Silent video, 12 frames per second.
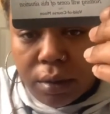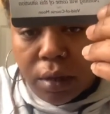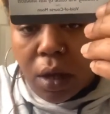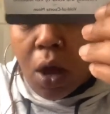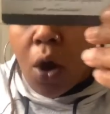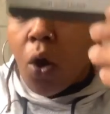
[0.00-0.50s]

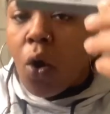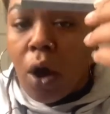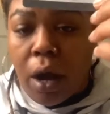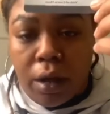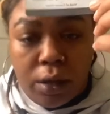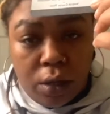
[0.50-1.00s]
or
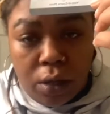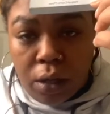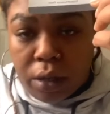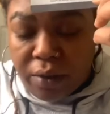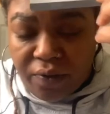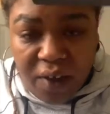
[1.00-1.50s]
you're going to
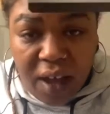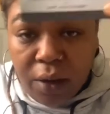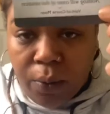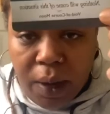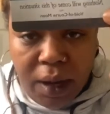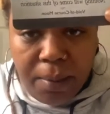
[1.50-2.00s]
find a way
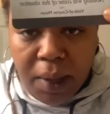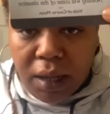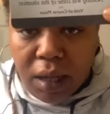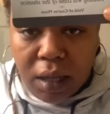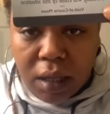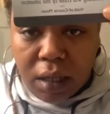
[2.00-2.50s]
to make it good.